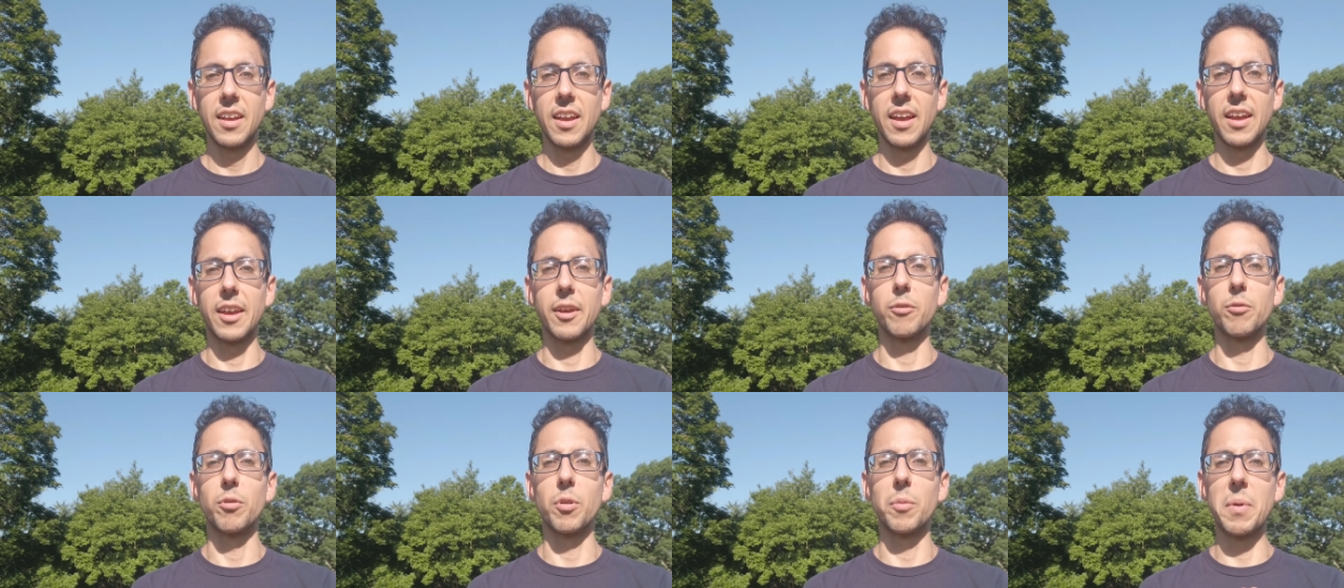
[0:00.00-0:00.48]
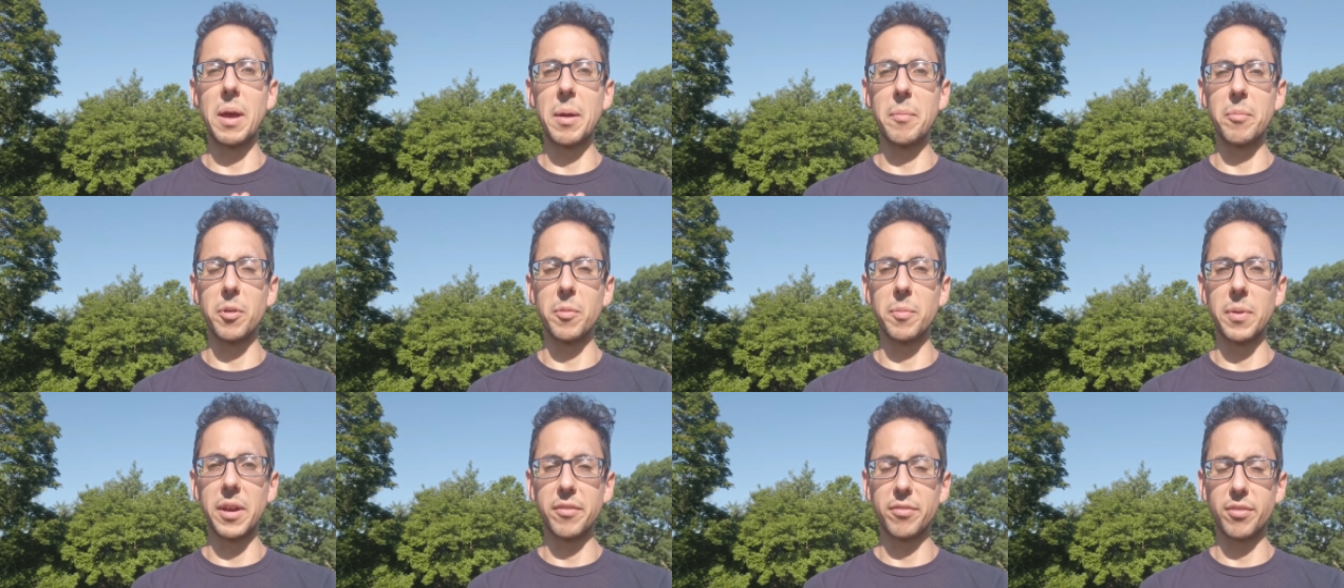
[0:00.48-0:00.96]
And
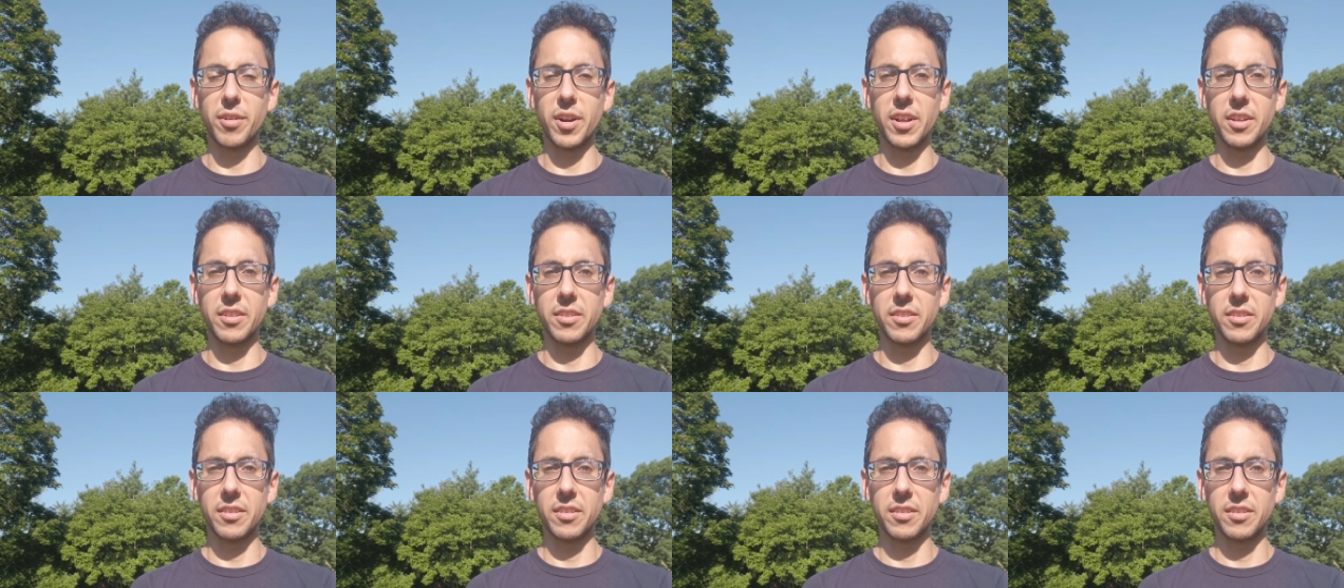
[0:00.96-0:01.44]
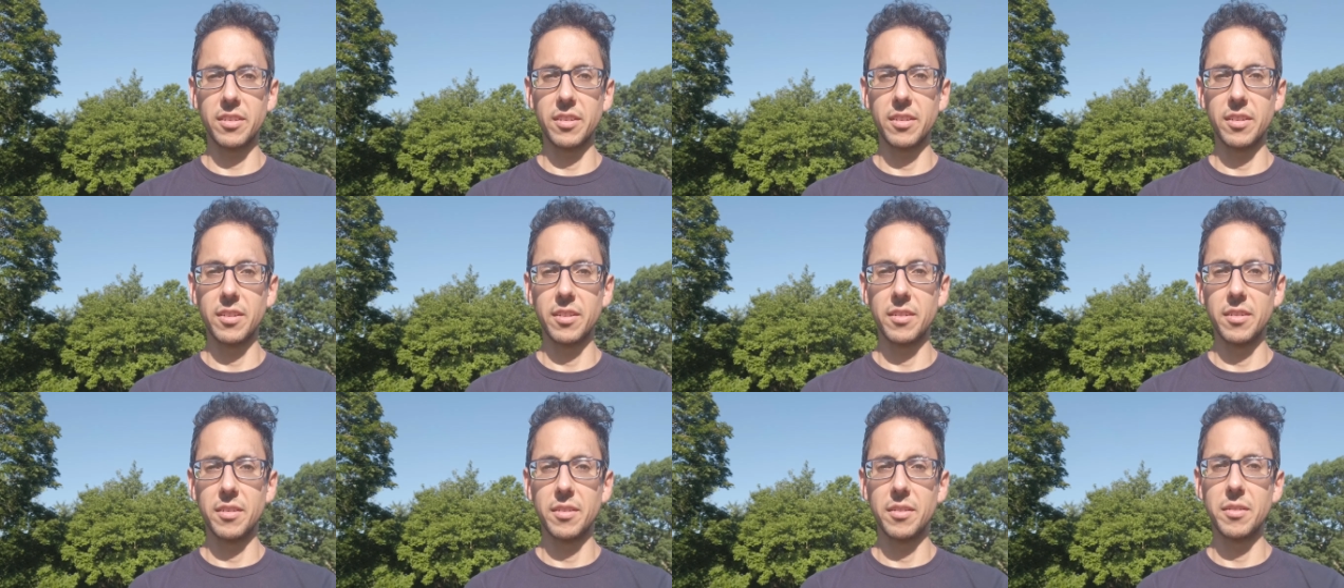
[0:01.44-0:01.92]
remember, my friends,
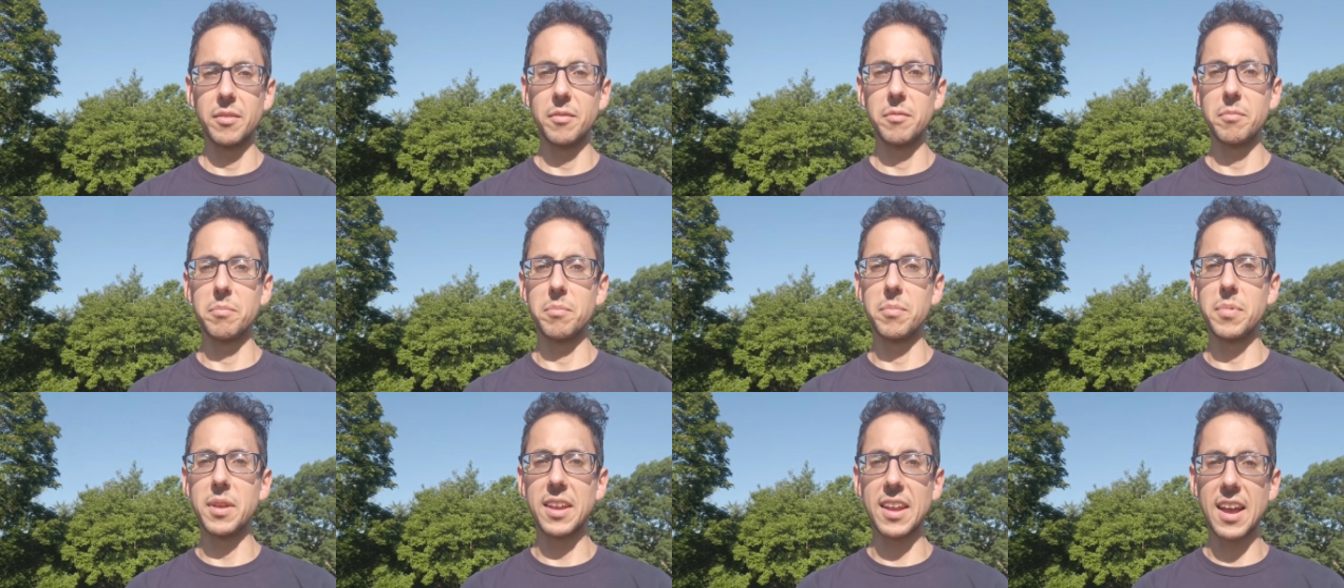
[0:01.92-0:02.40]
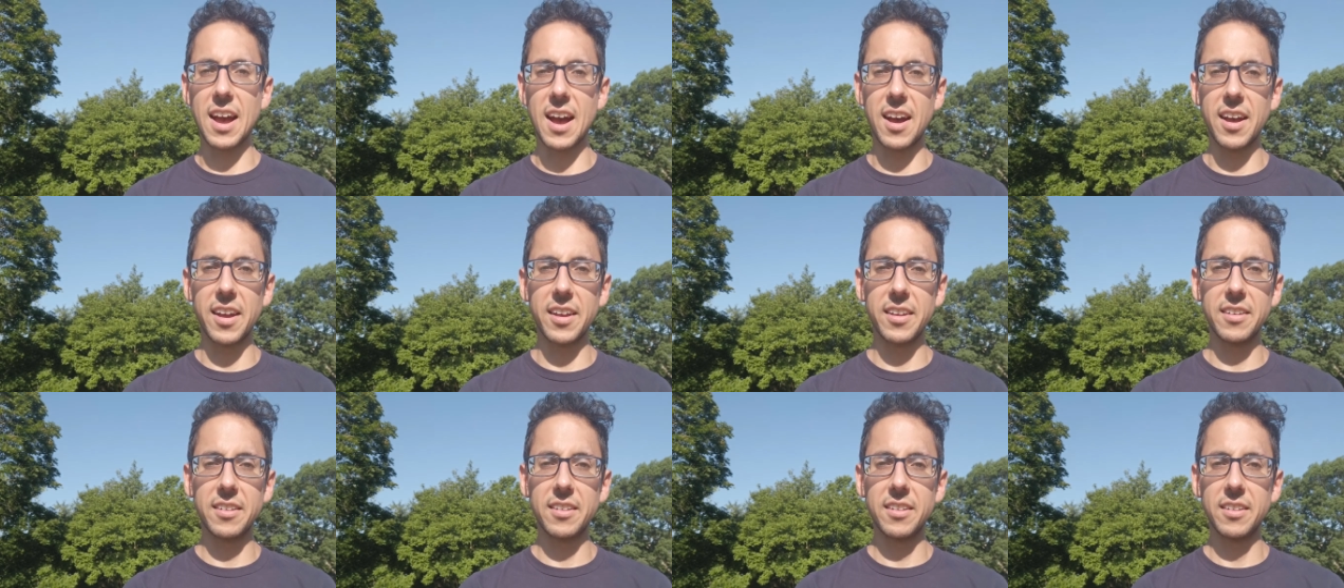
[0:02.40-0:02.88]
be
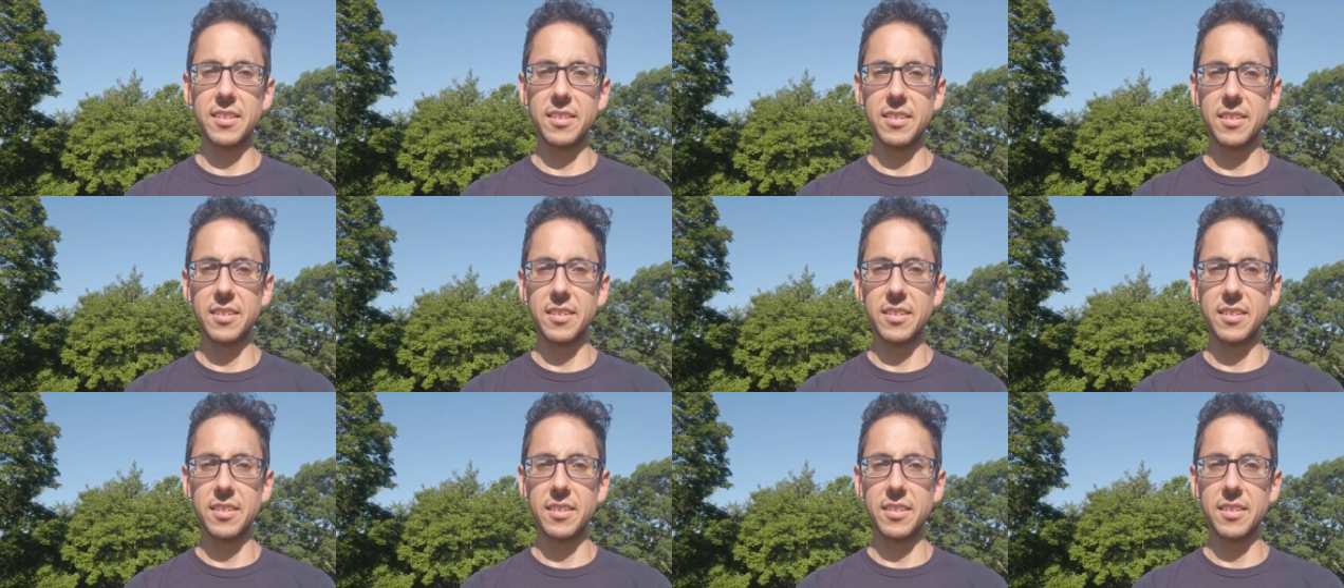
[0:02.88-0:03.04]
kind,